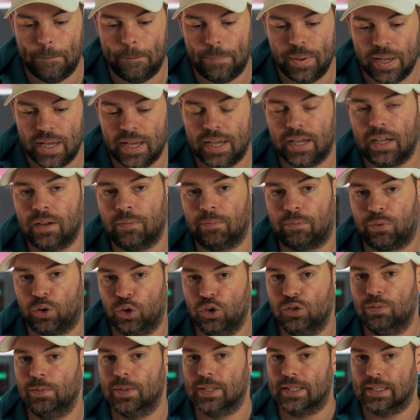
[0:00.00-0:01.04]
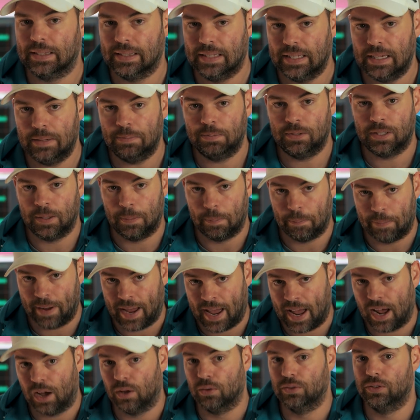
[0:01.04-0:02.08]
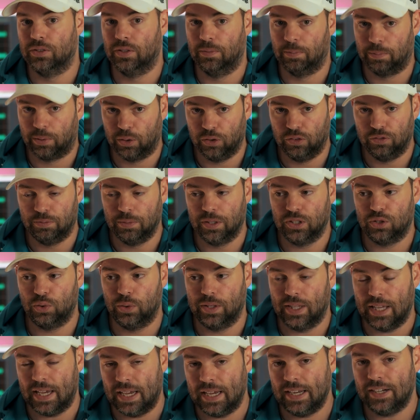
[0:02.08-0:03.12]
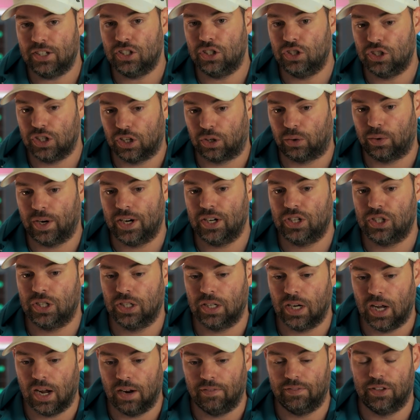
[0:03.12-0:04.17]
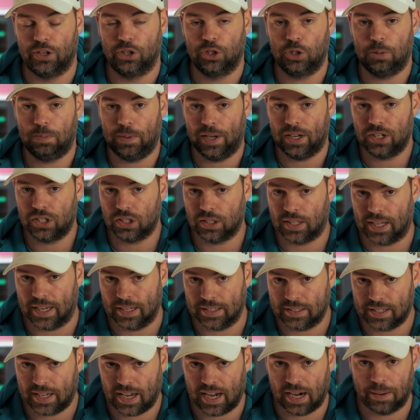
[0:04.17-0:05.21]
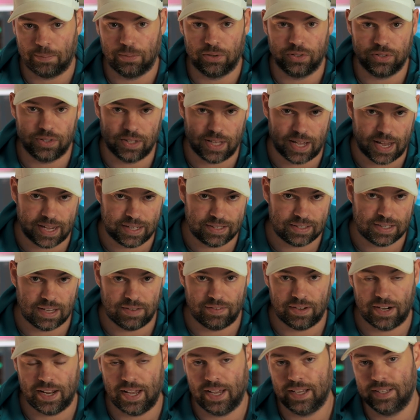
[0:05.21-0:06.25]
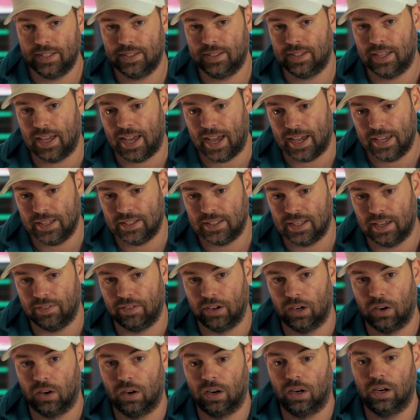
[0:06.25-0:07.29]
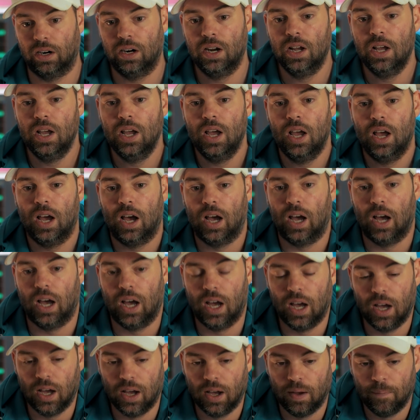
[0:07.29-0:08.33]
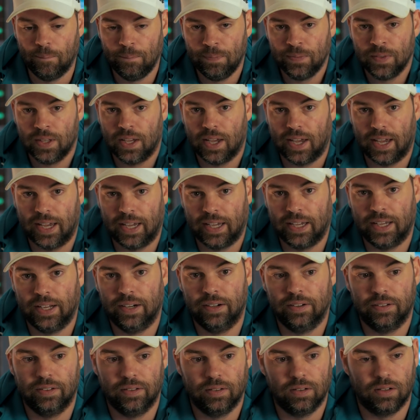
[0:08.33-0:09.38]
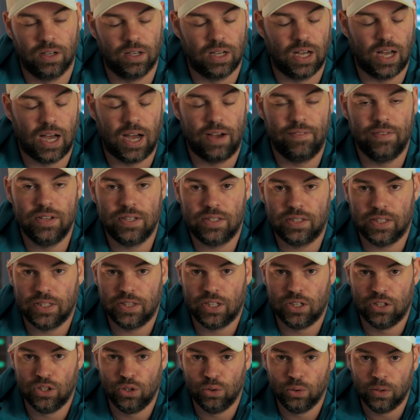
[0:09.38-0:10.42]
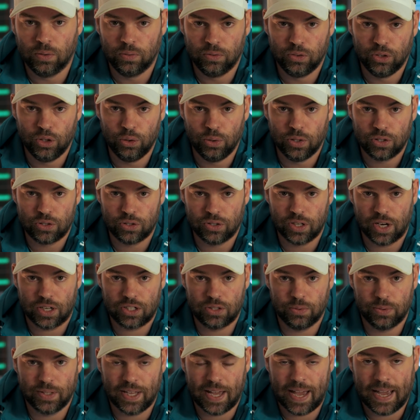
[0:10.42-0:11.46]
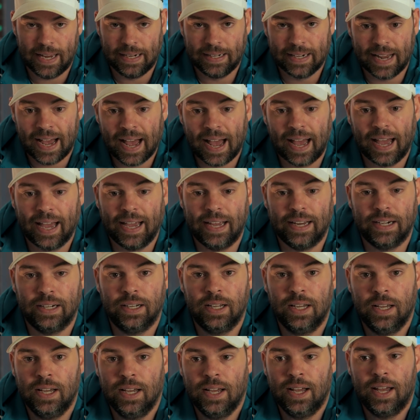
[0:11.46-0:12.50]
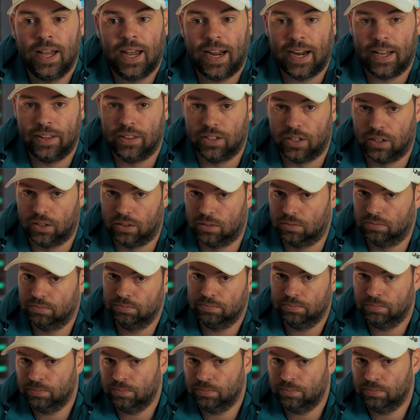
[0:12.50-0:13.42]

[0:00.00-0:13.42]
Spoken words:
big improvements, leaps and bounds improvements with each generation of their specialized cameras, the A7S, the A7R, and obviously the new introduction with the A9, and their